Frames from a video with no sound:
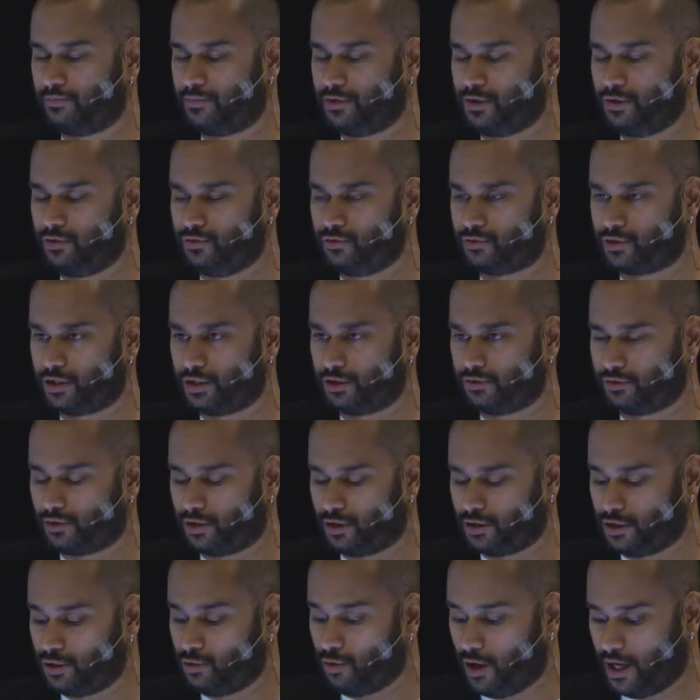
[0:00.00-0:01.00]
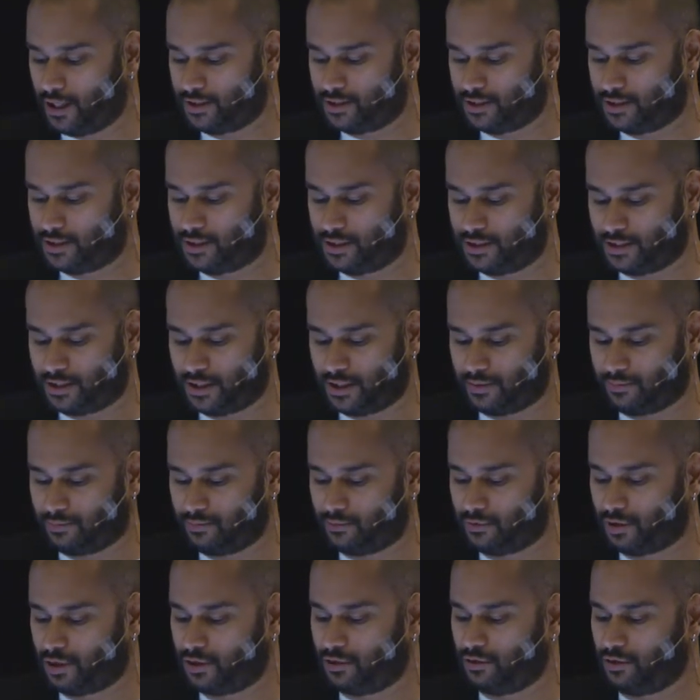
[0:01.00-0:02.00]
using the UIC
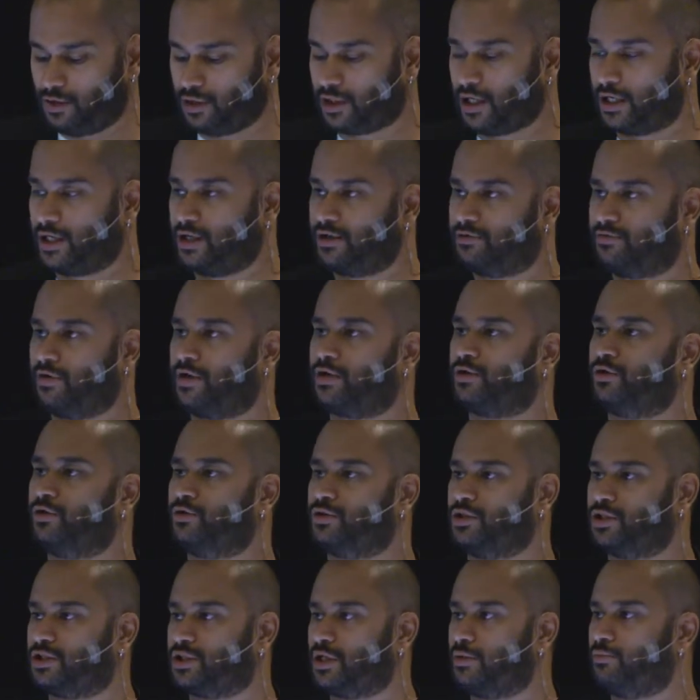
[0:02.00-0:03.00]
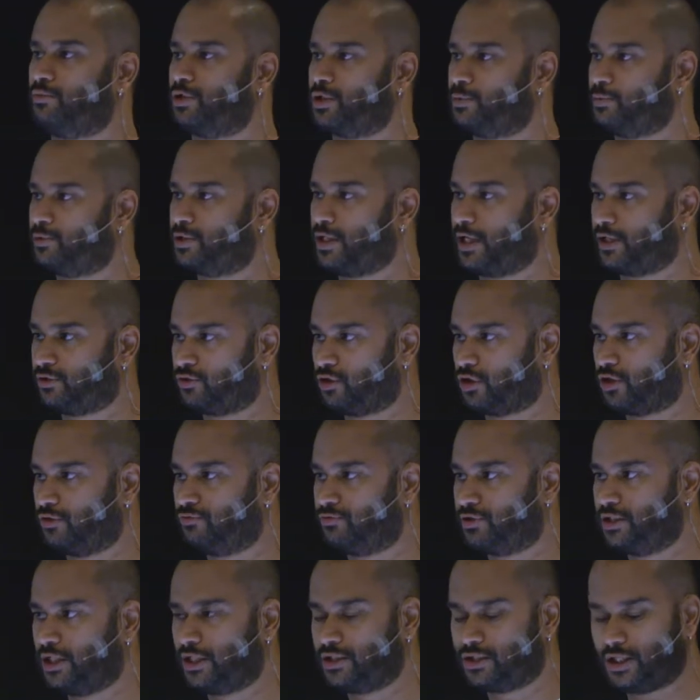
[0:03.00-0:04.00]
system, the Unique Identifier Code system, which protects the
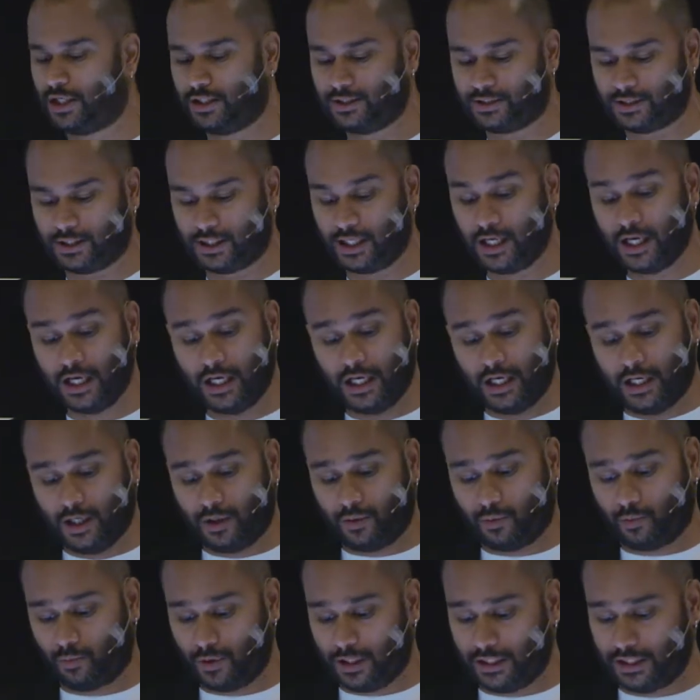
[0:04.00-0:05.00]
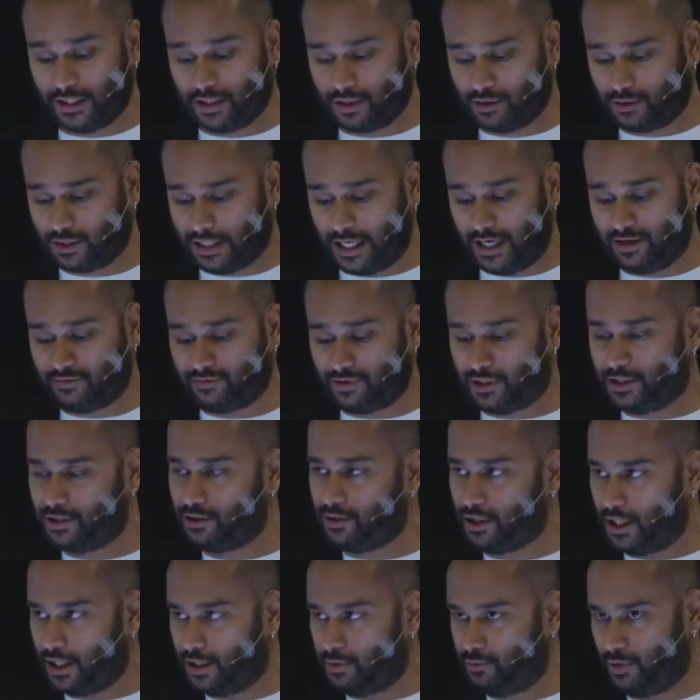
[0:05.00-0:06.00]
confidentiality. We didn't cave
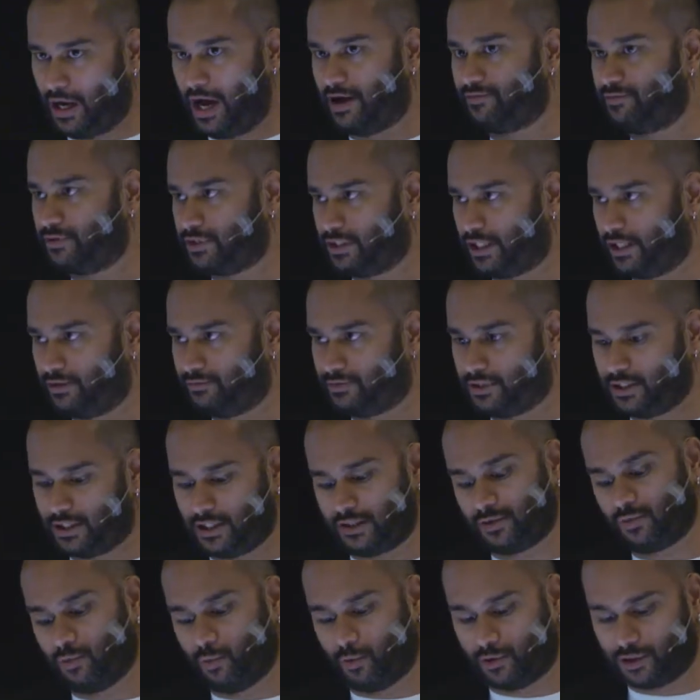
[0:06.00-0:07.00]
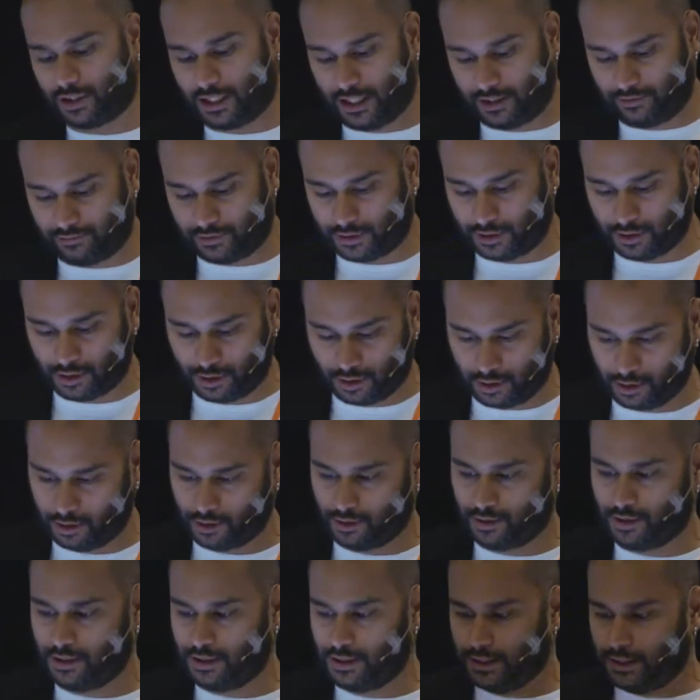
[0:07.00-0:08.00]
in, and we haven't caved in, and we won't cave in.
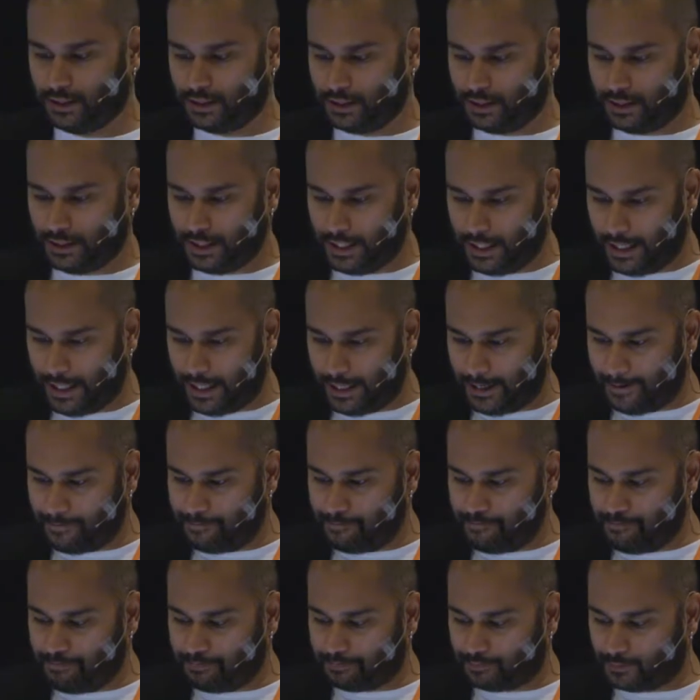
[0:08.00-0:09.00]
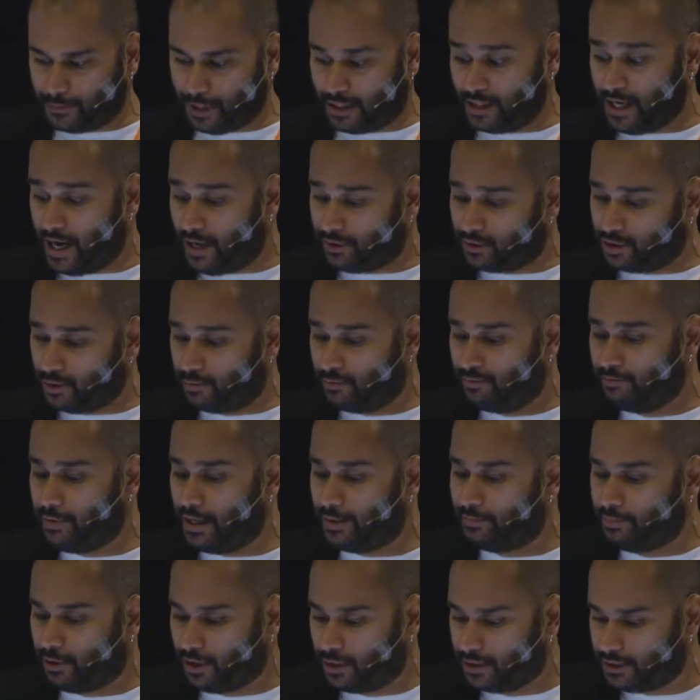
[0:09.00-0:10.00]
An outcome of
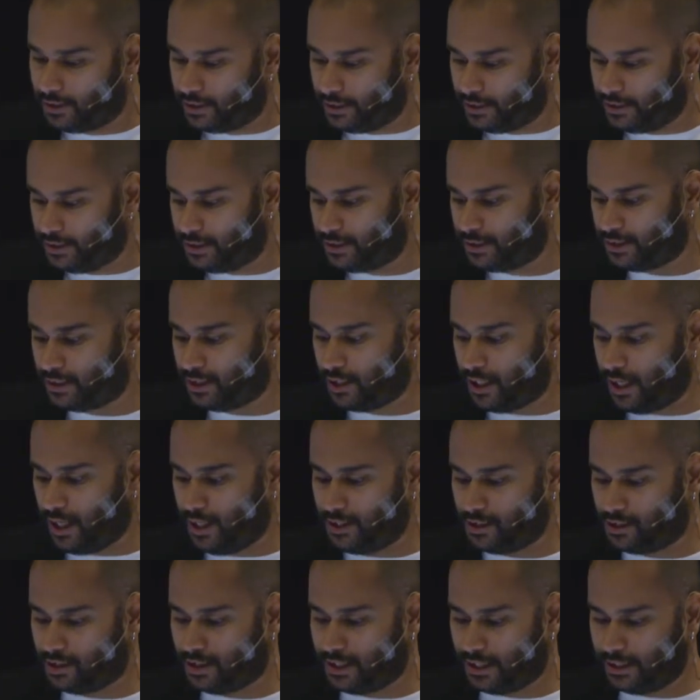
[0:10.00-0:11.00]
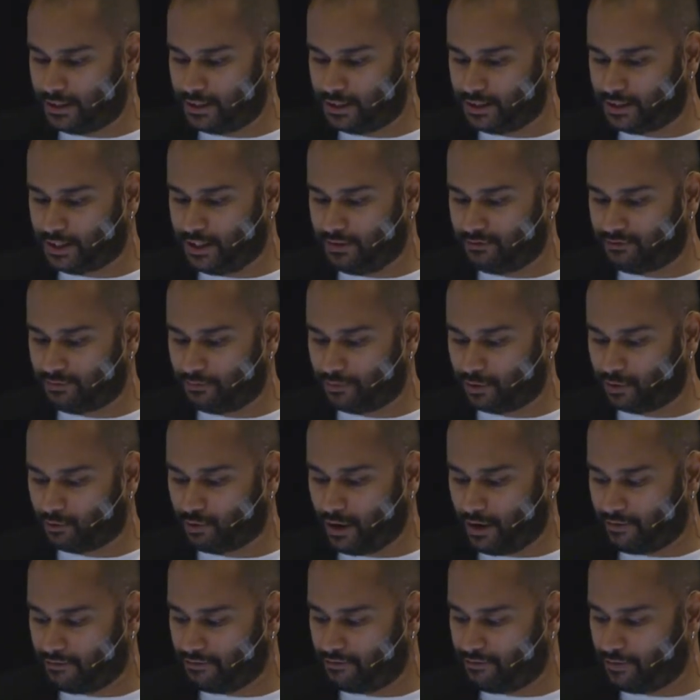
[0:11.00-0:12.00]
bad policies, as you can see from a
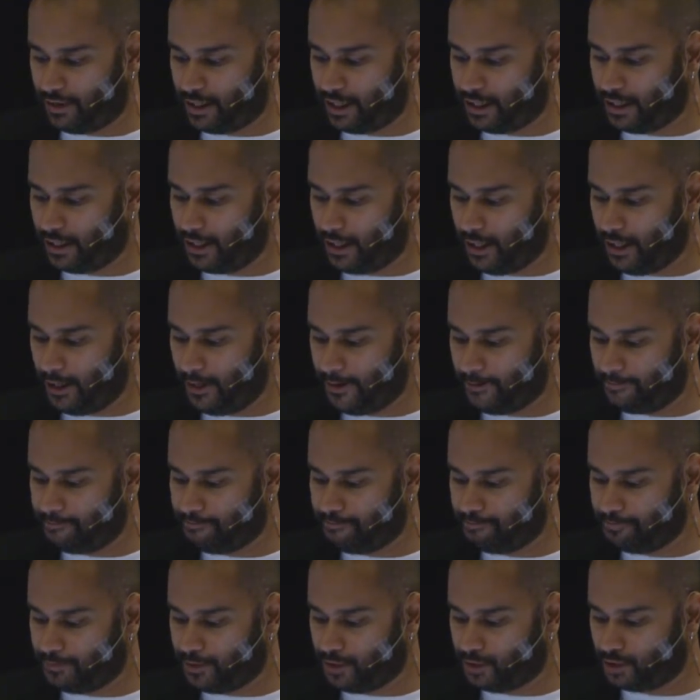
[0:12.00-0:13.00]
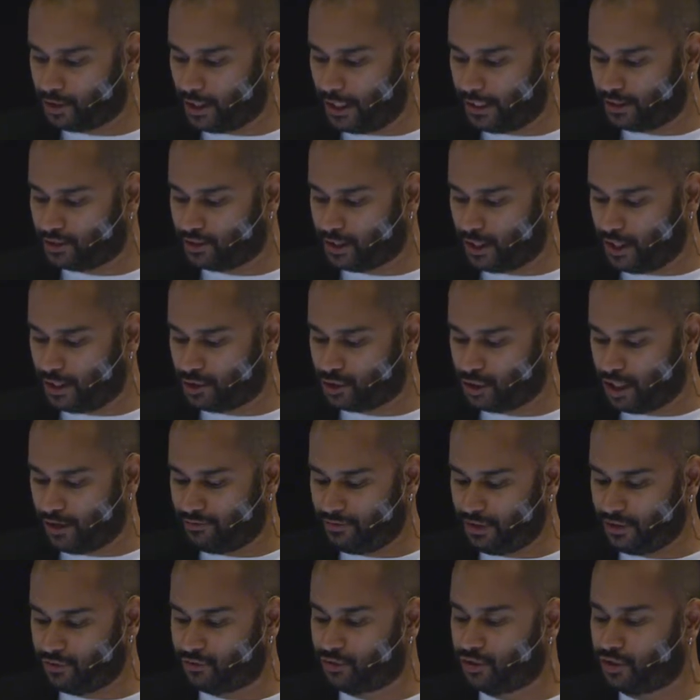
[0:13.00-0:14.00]
graph there, the
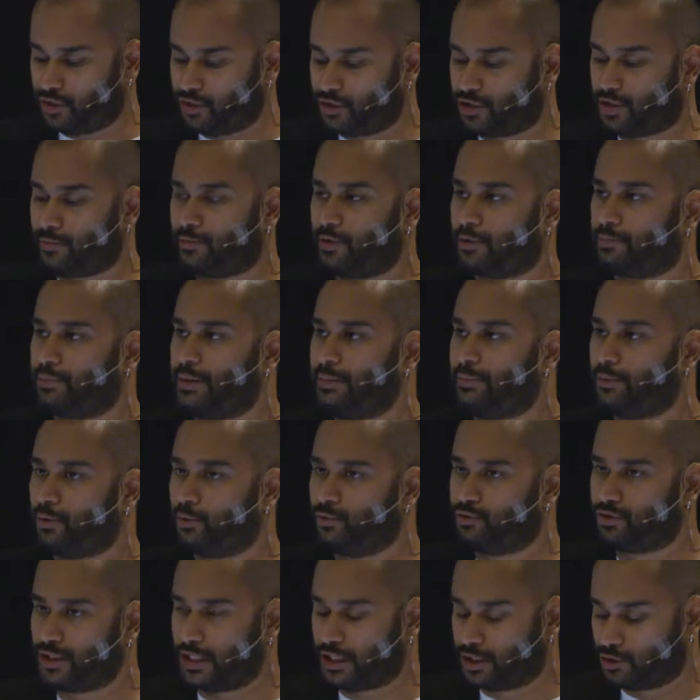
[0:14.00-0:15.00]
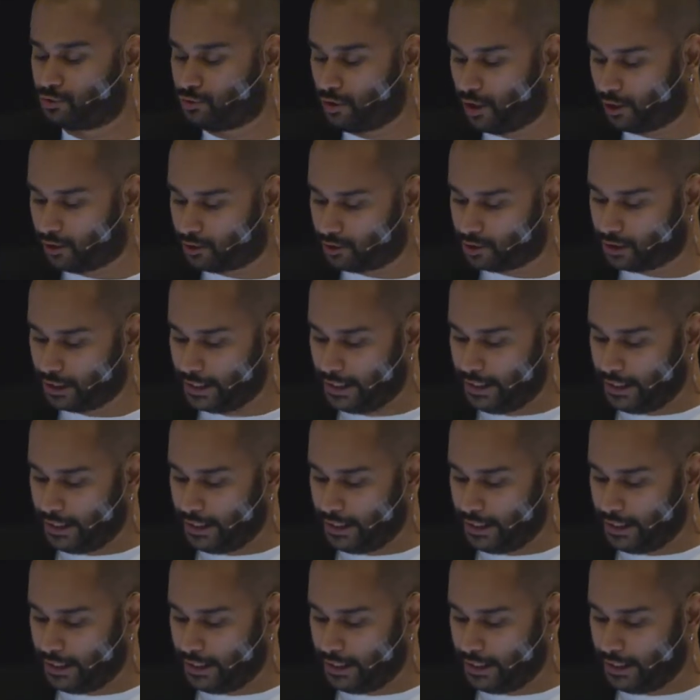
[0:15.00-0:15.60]
HIV incidence among people who inject drugs